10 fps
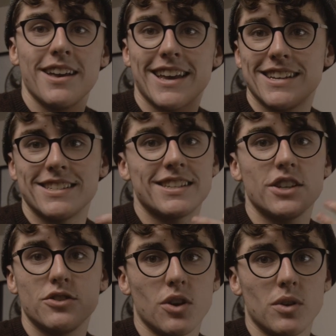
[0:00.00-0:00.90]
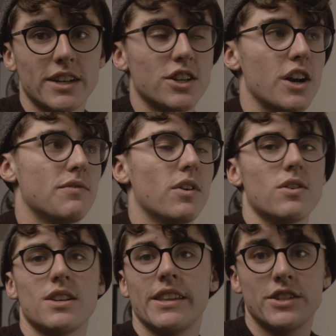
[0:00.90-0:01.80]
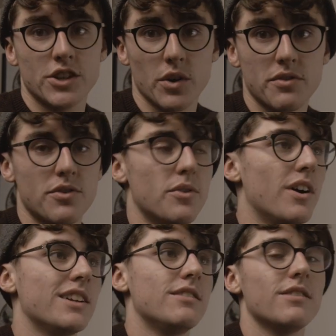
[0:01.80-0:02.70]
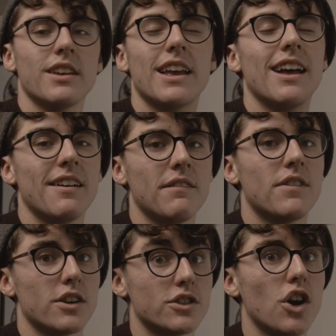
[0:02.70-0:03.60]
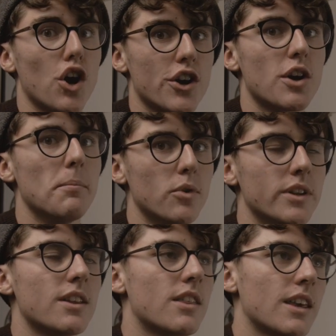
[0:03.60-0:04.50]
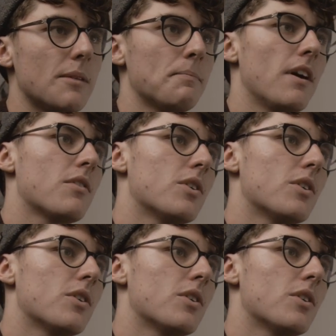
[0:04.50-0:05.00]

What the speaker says: because you don't like dark photos unless you're going through for a dark, moody theme, of